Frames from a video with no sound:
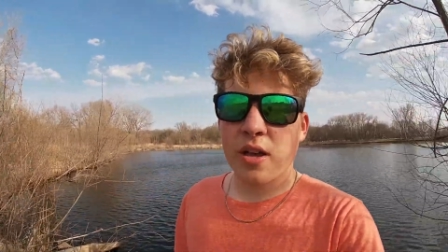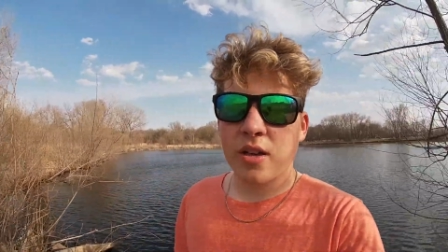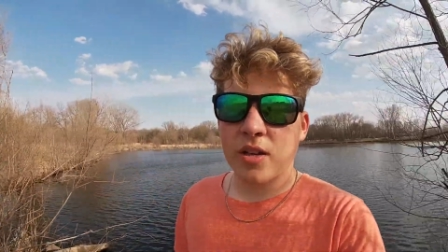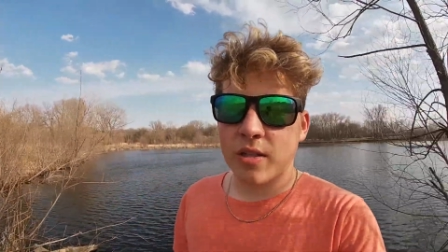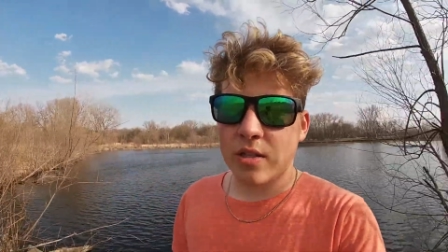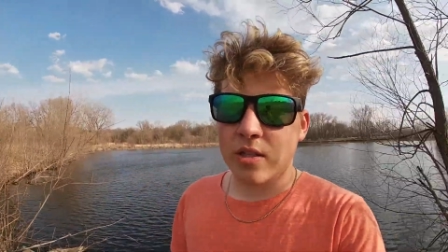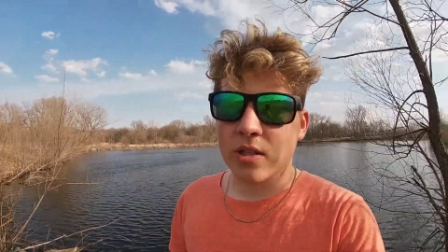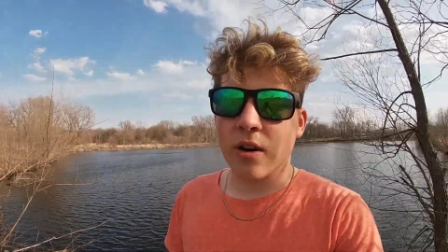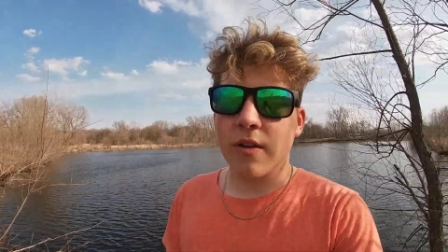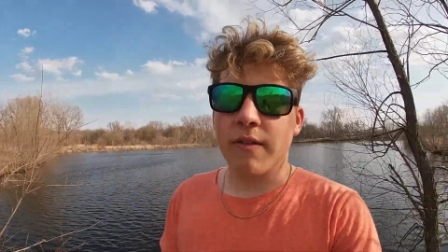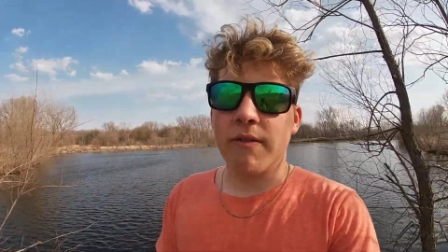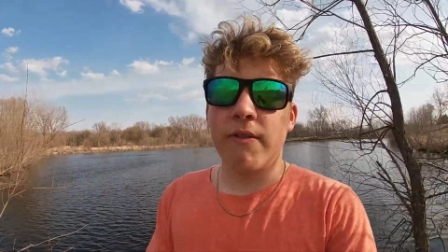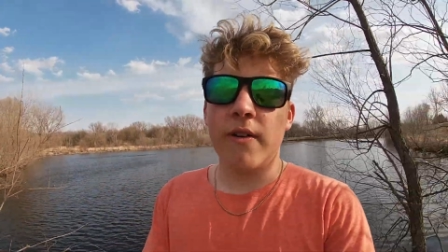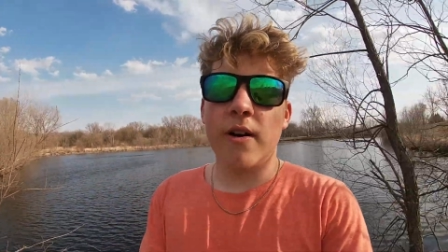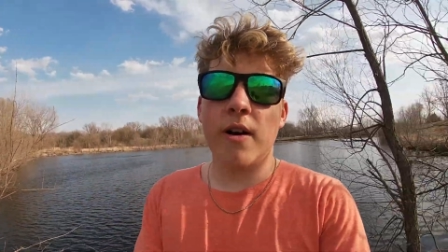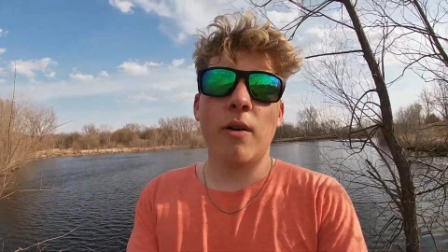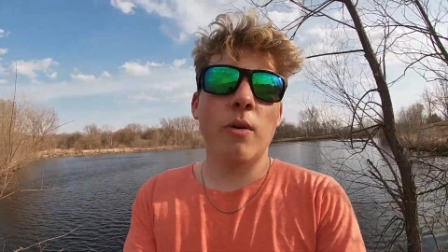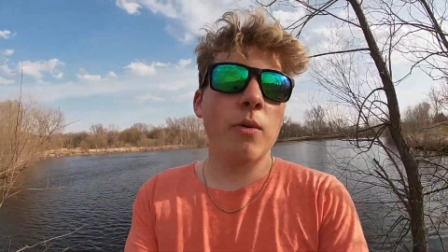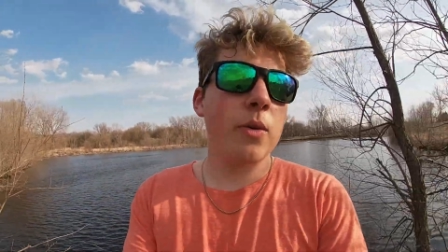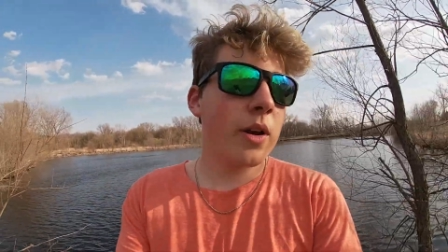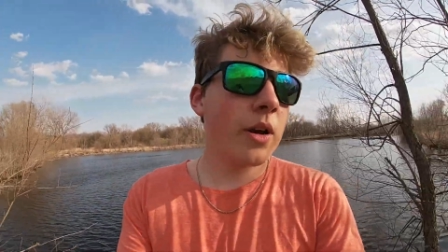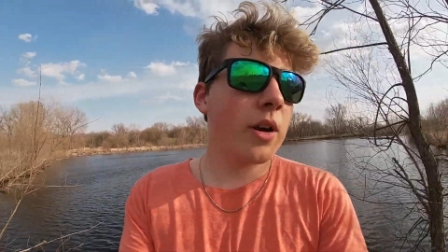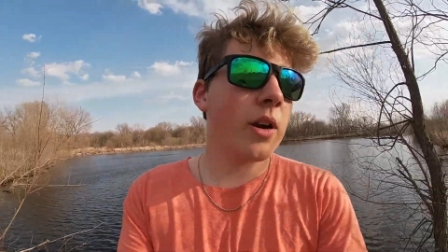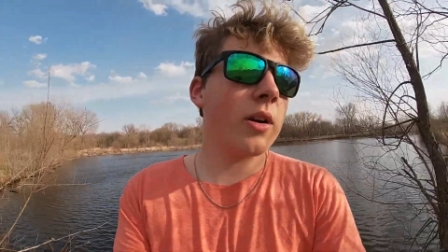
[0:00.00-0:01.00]
so far
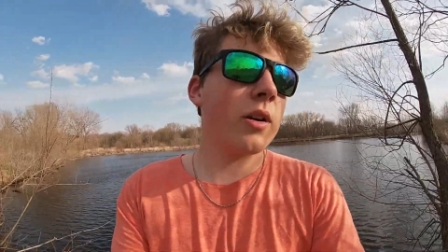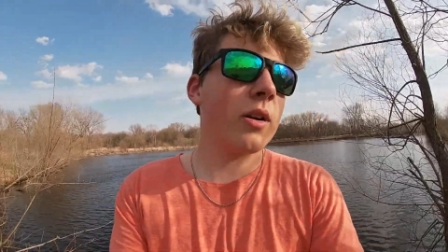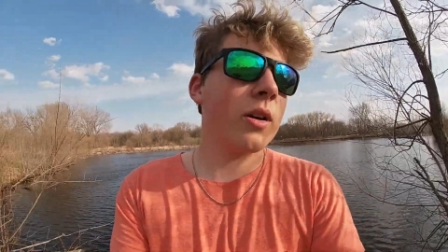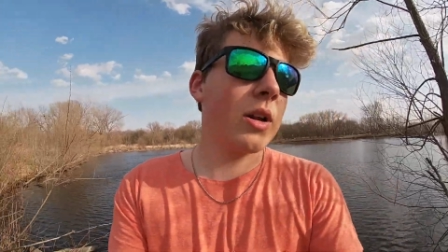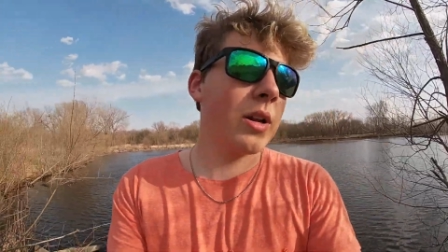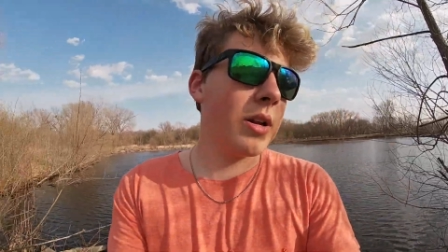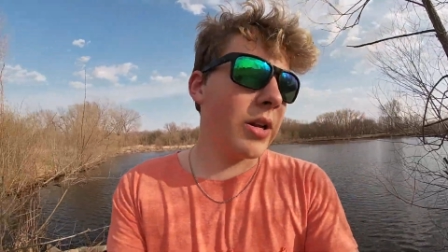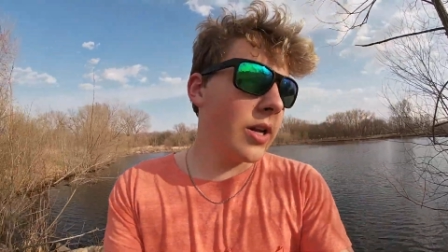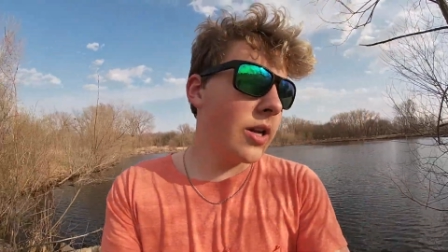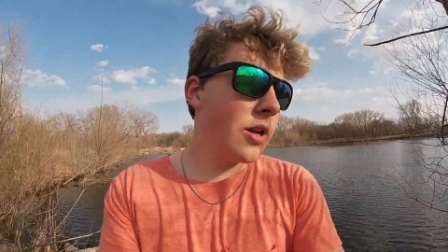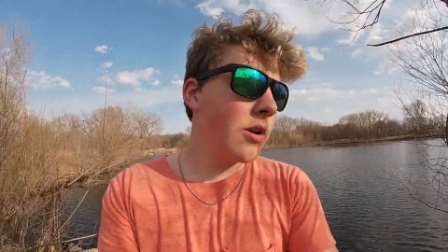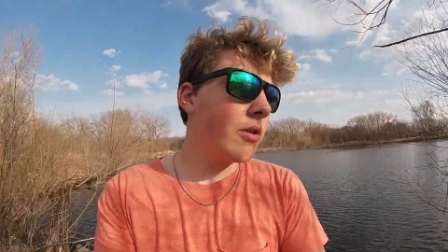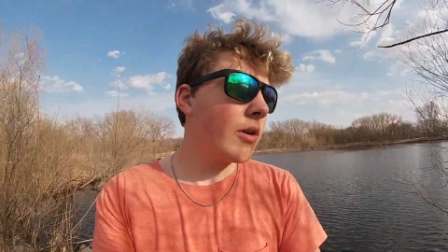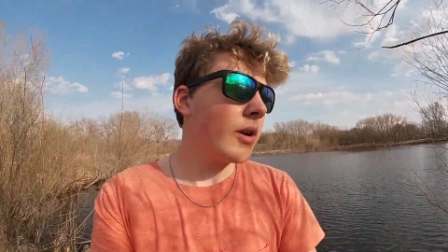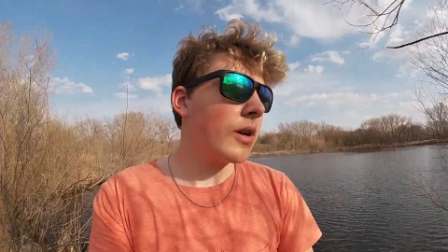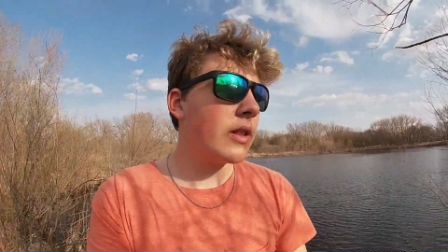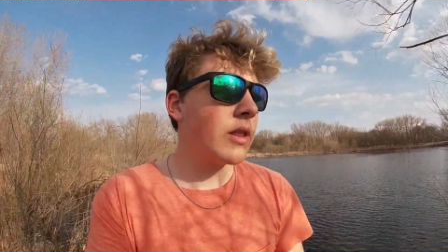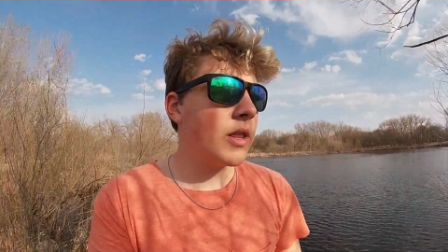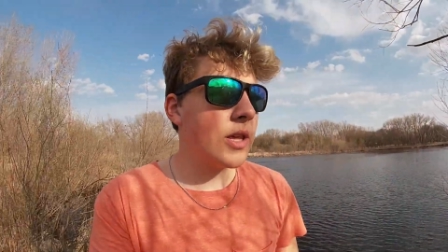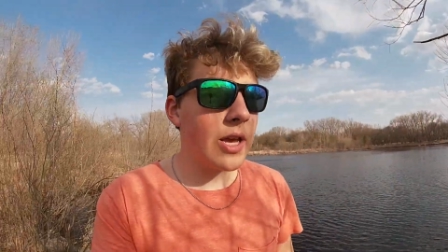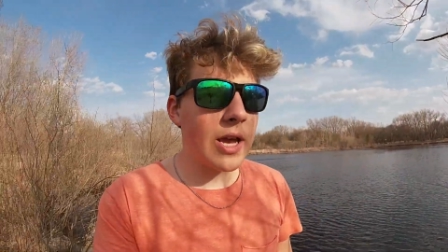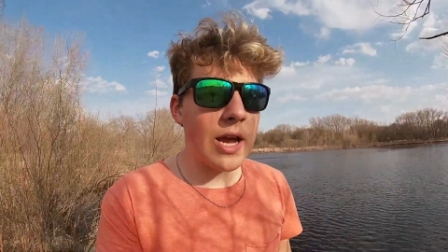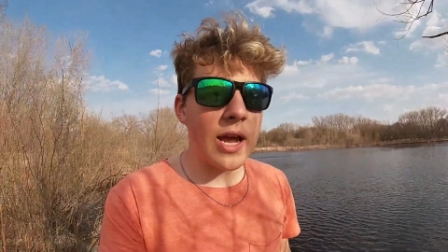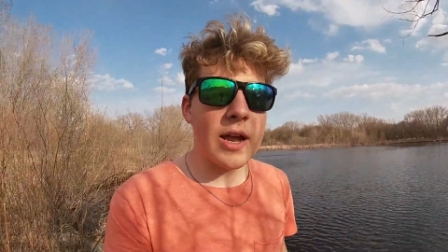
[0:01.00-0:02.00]
we are nearing
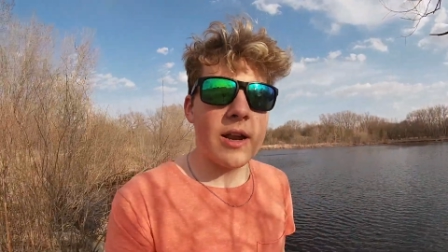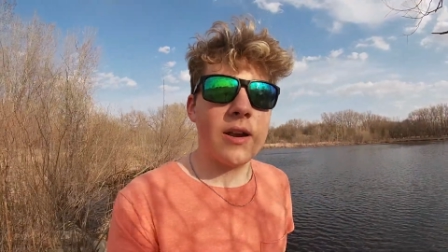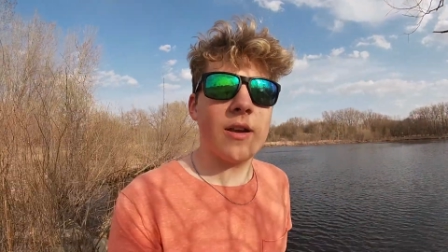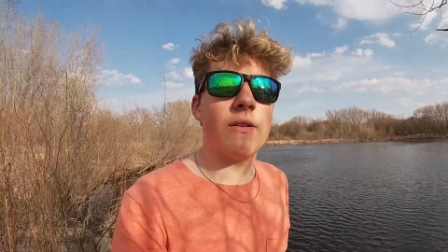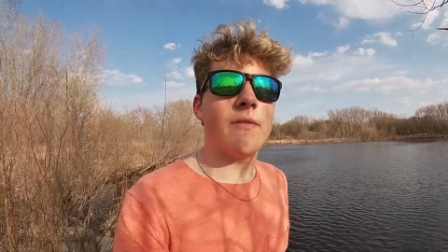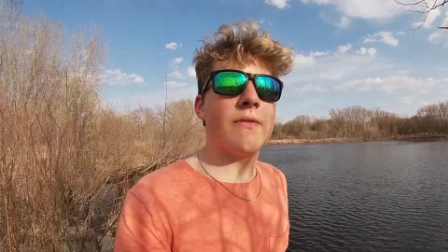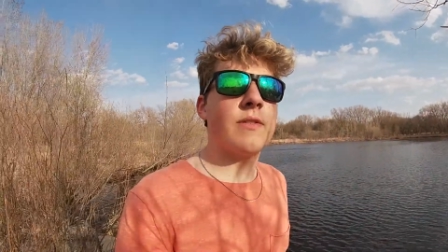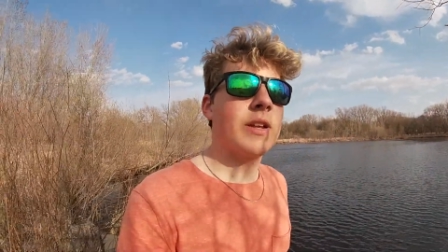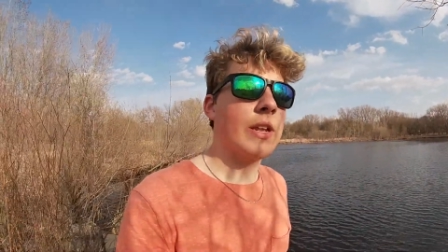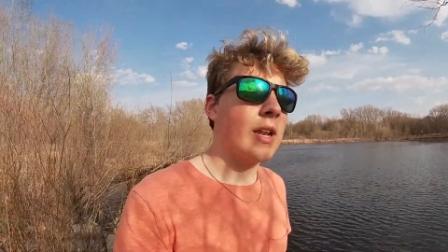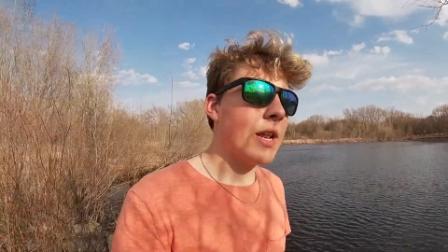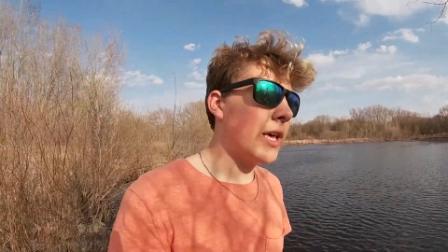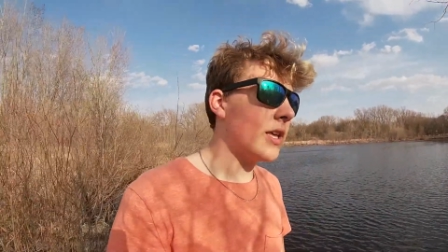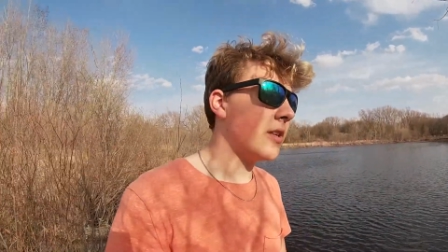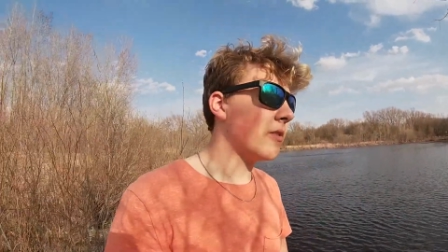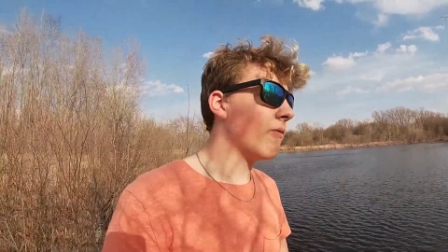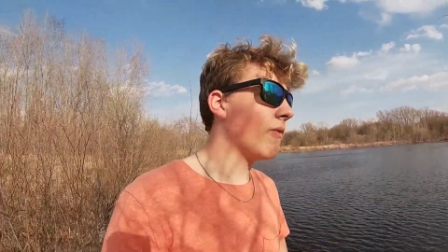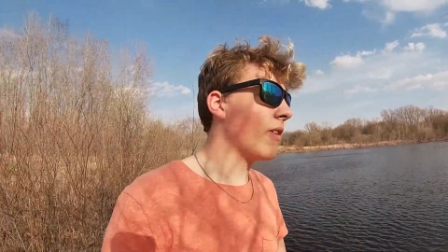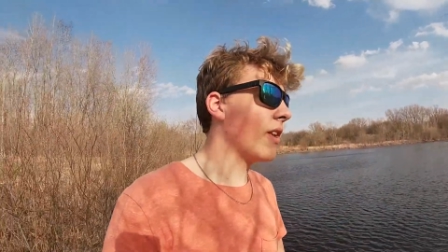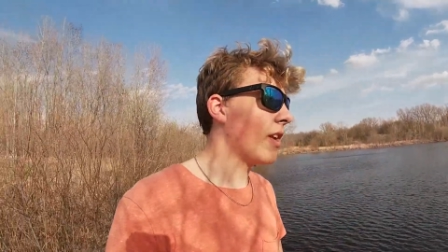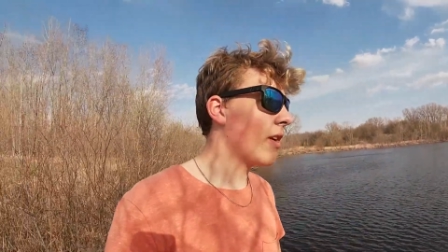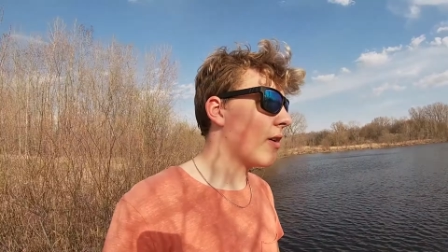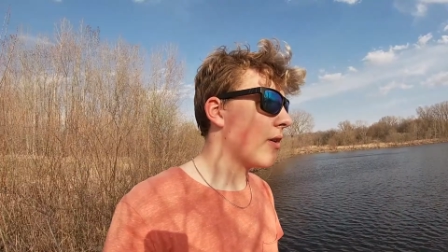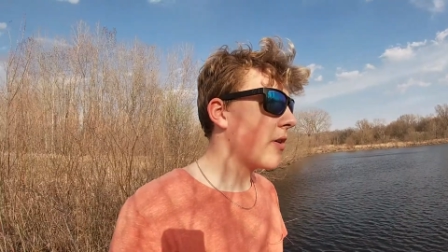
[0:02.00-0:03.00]
the end of today's
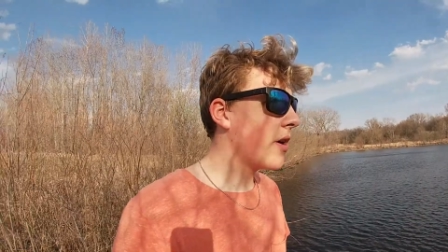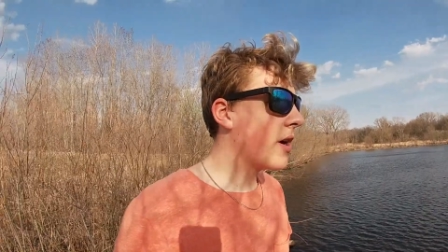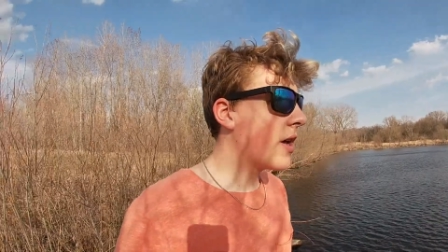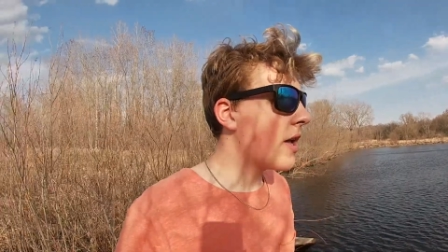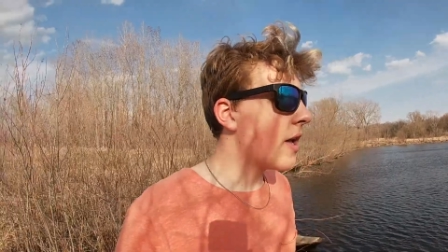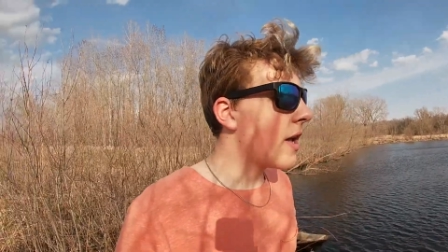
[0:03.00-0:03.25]
video